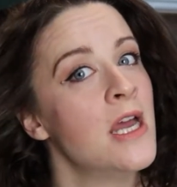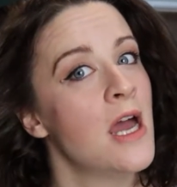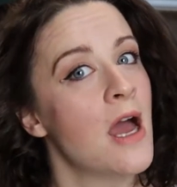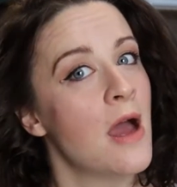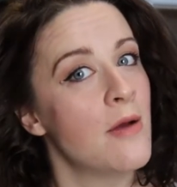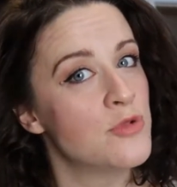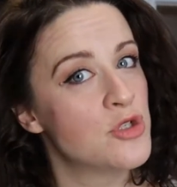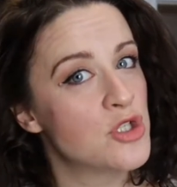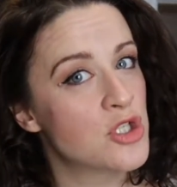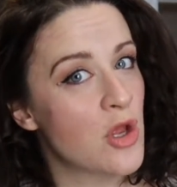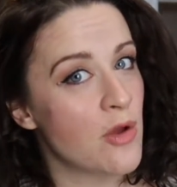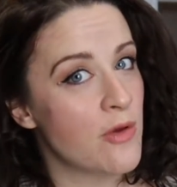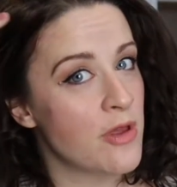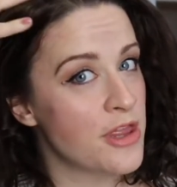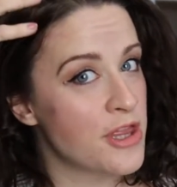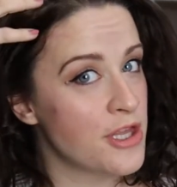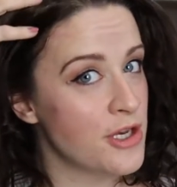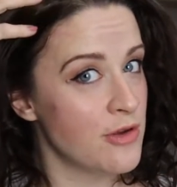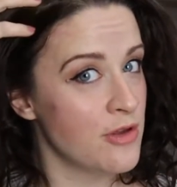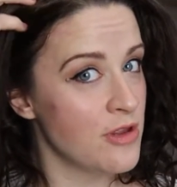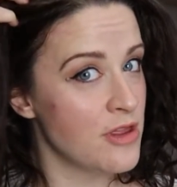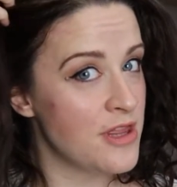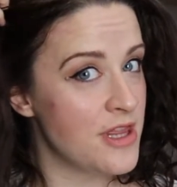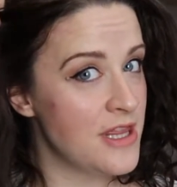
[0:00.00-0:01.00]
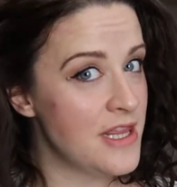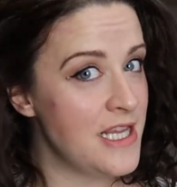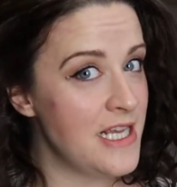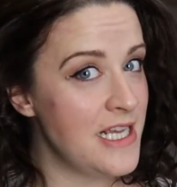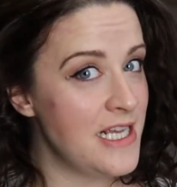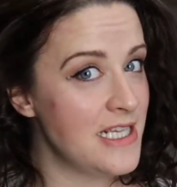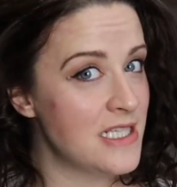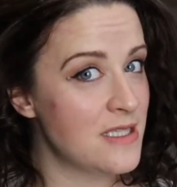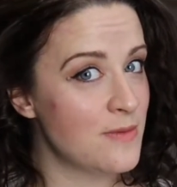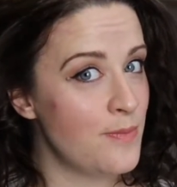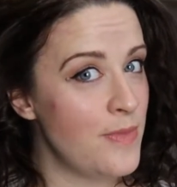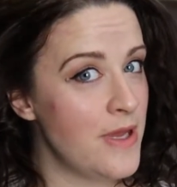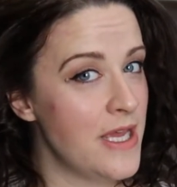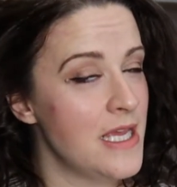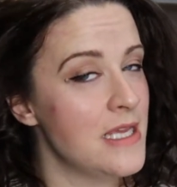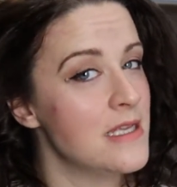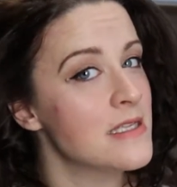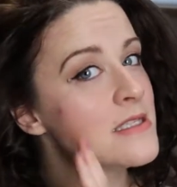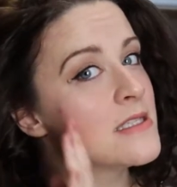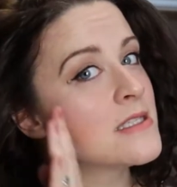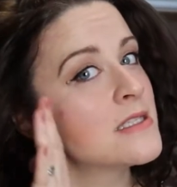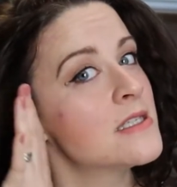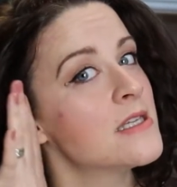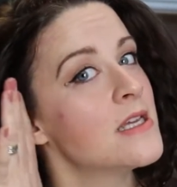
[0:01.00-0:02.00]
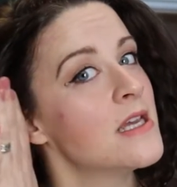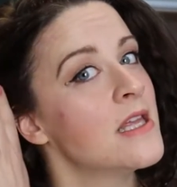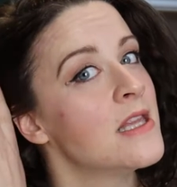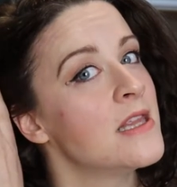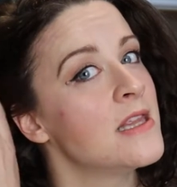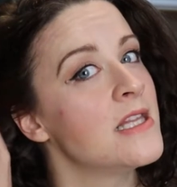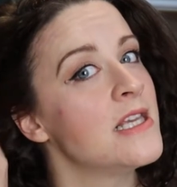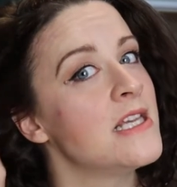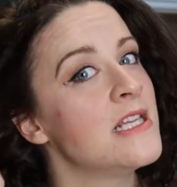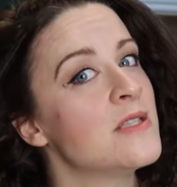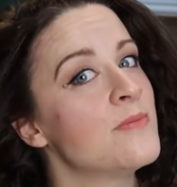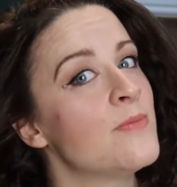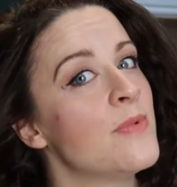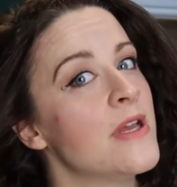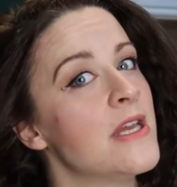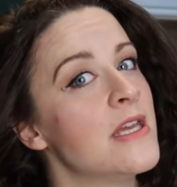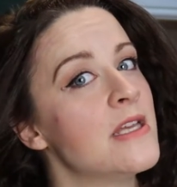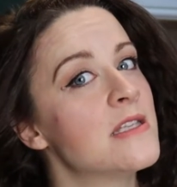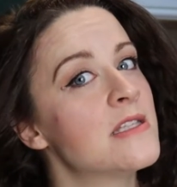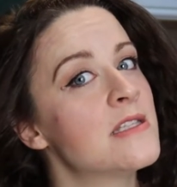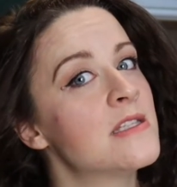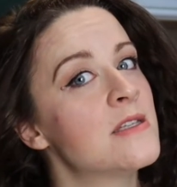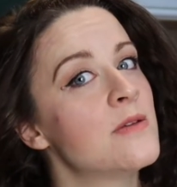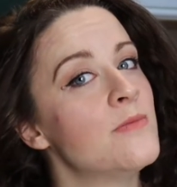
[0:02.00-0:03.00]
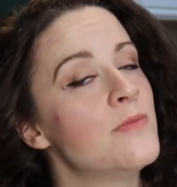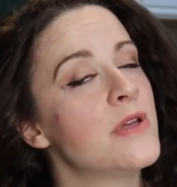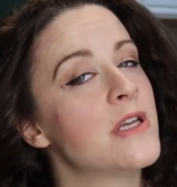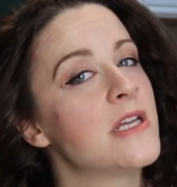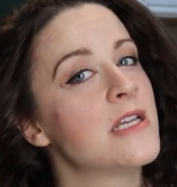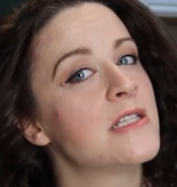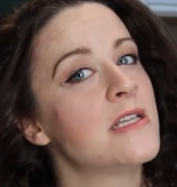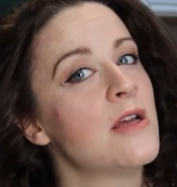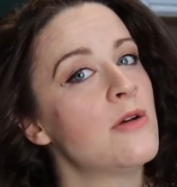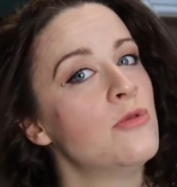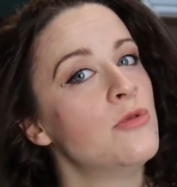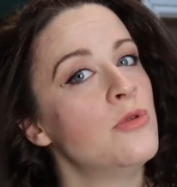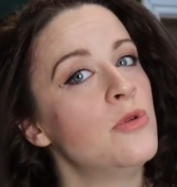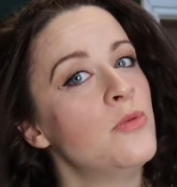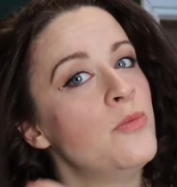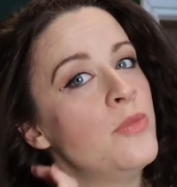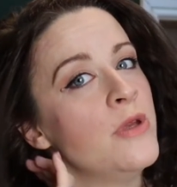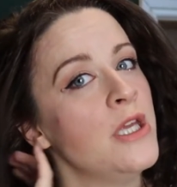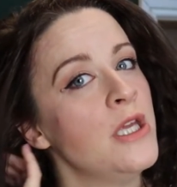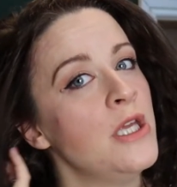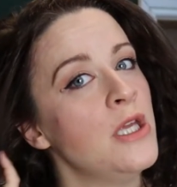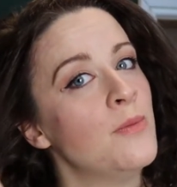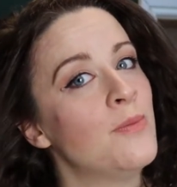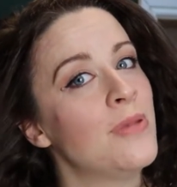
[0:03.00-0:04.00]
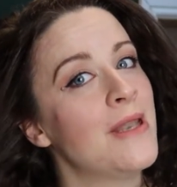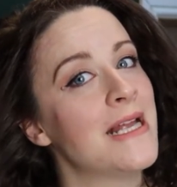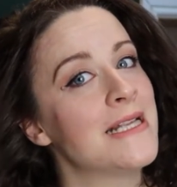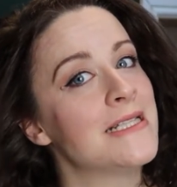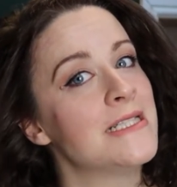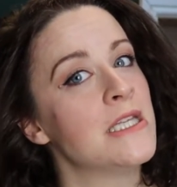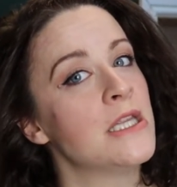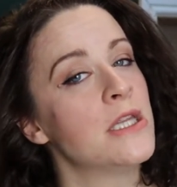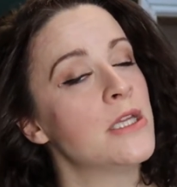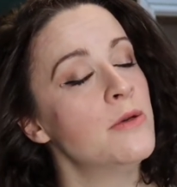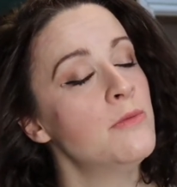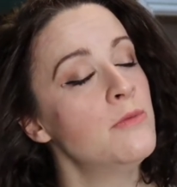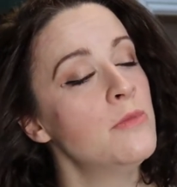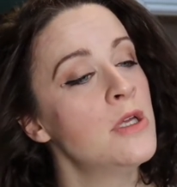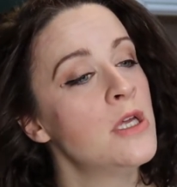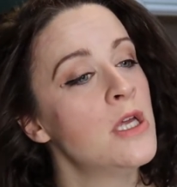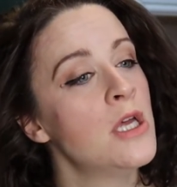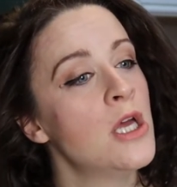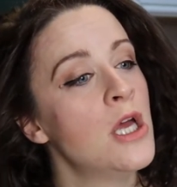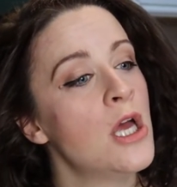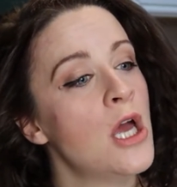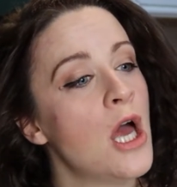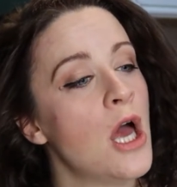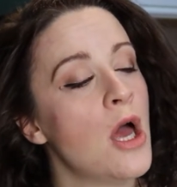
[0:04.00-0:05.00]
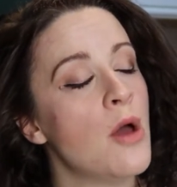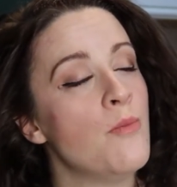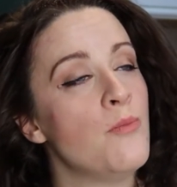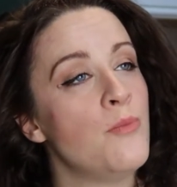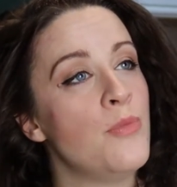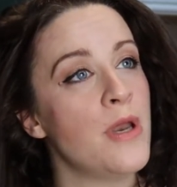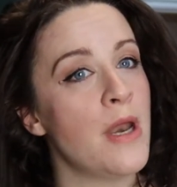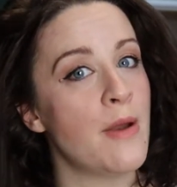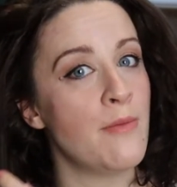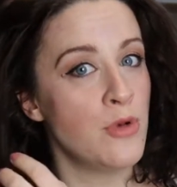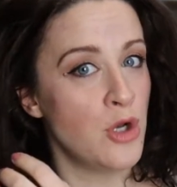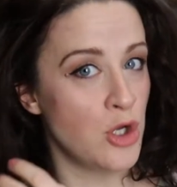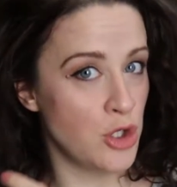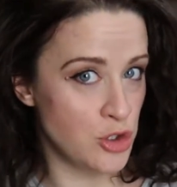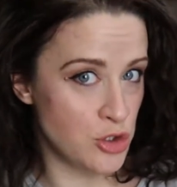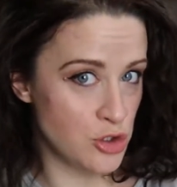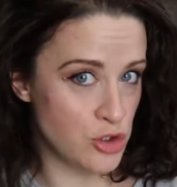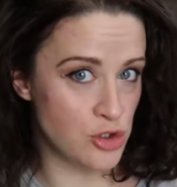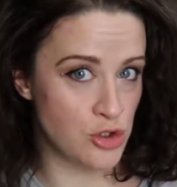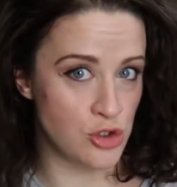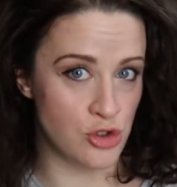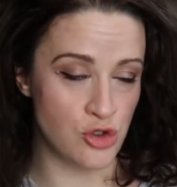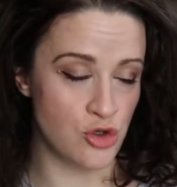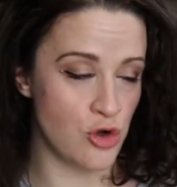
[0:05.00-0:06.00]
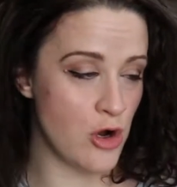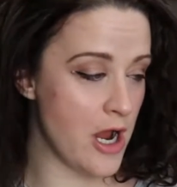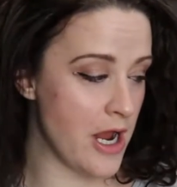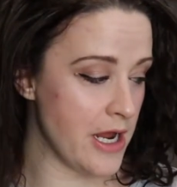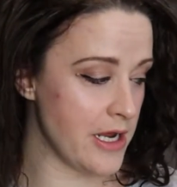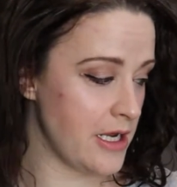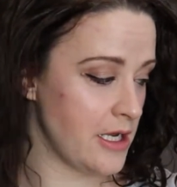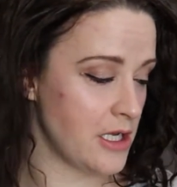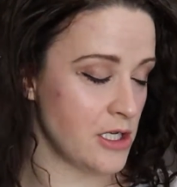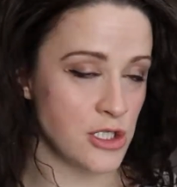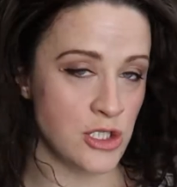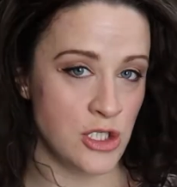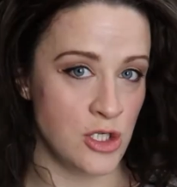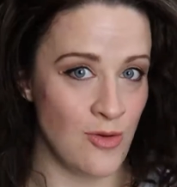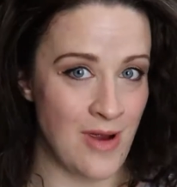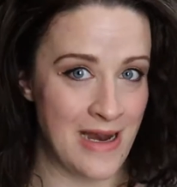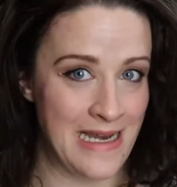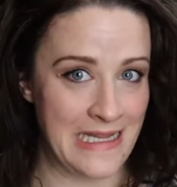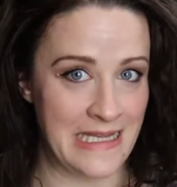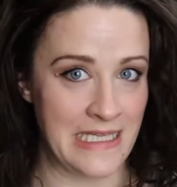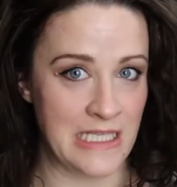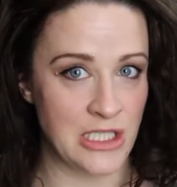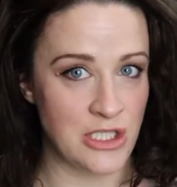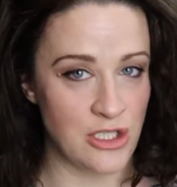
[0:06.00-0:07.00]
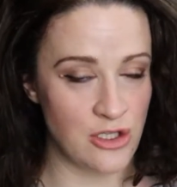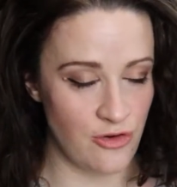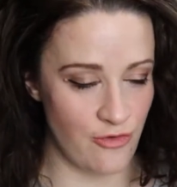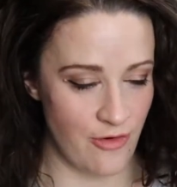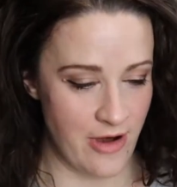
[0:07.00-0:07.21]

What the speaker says: I'm just going through these bits and these bits because I will be plaiting them, but I'm not trying to do anything to the